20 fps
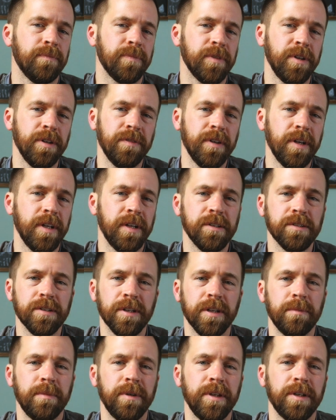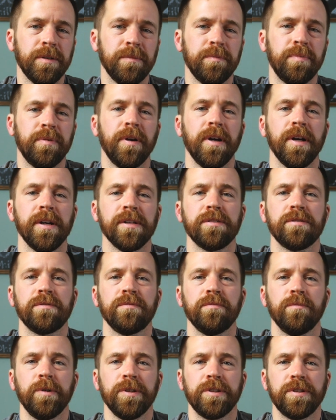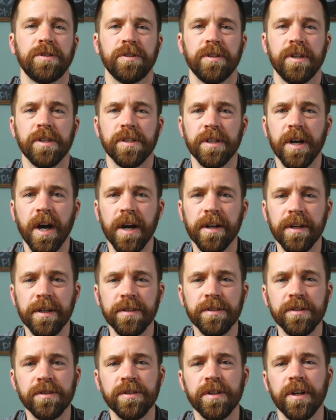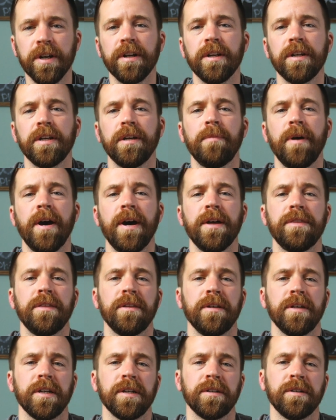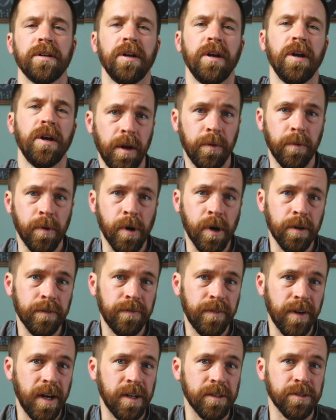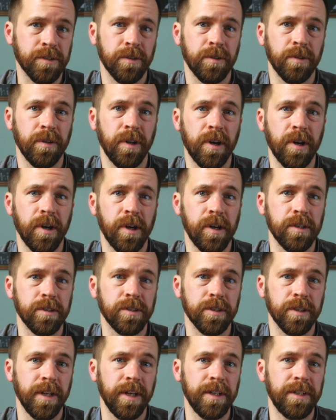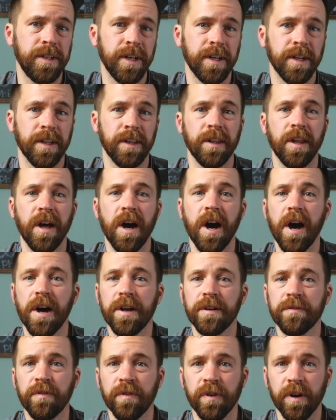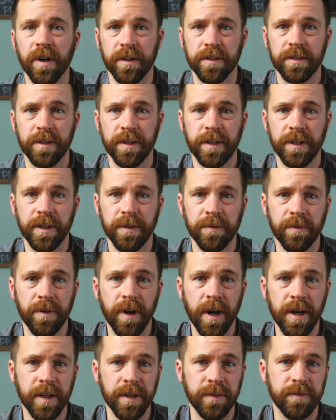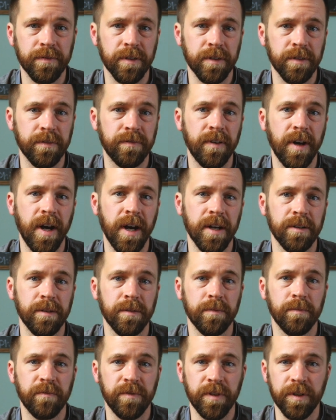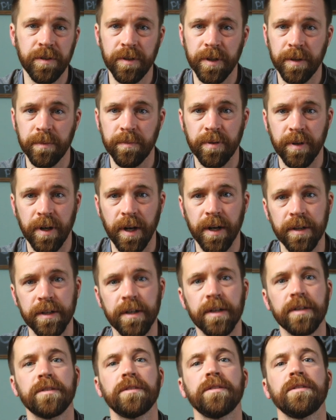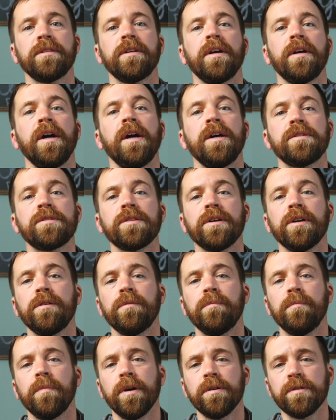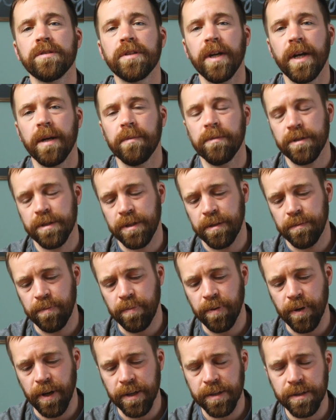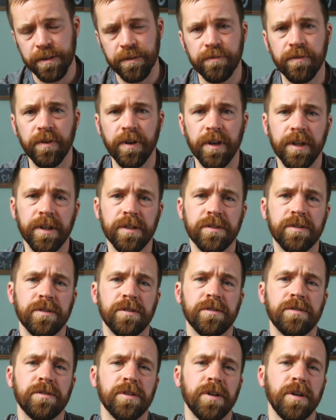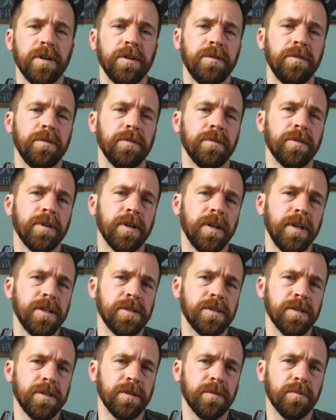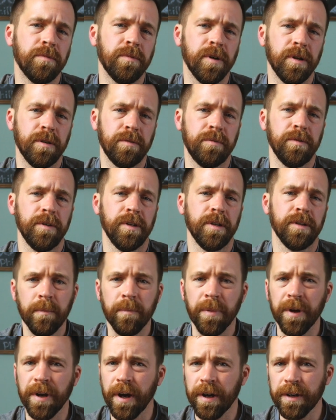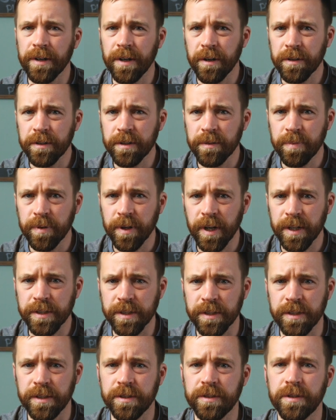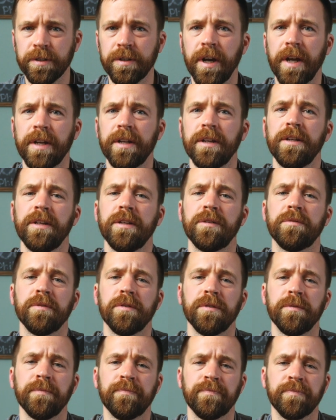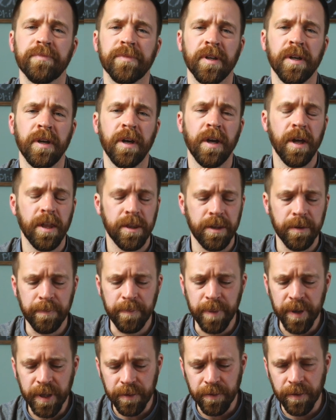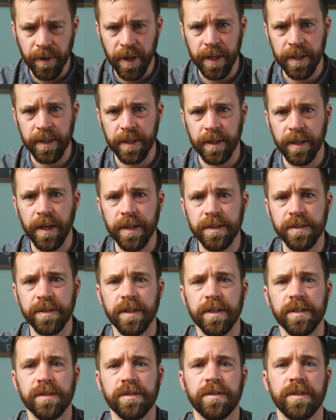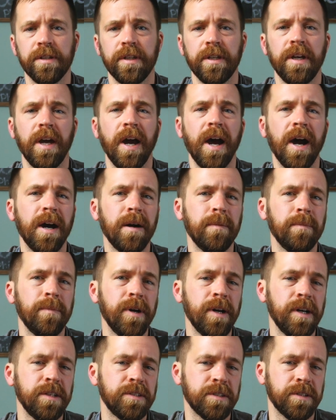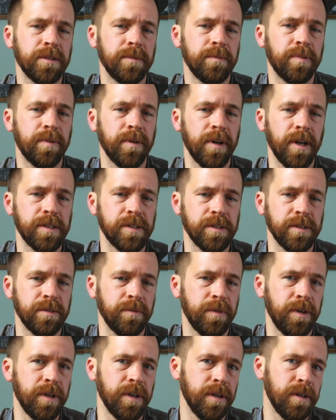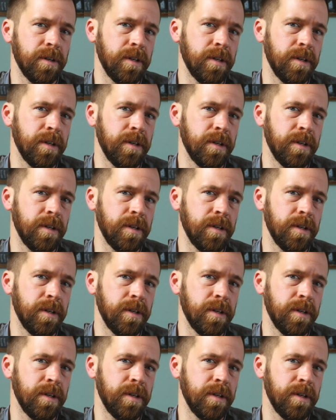your video is going to be compressed, which is not necessarily a bad thing. Raw files are large and they take a lot of work to get ready for the final viewing product. So most cameras compress the footage so they're easier to work with, but not all compression is created equal. The bitrate lets us see how much compression we are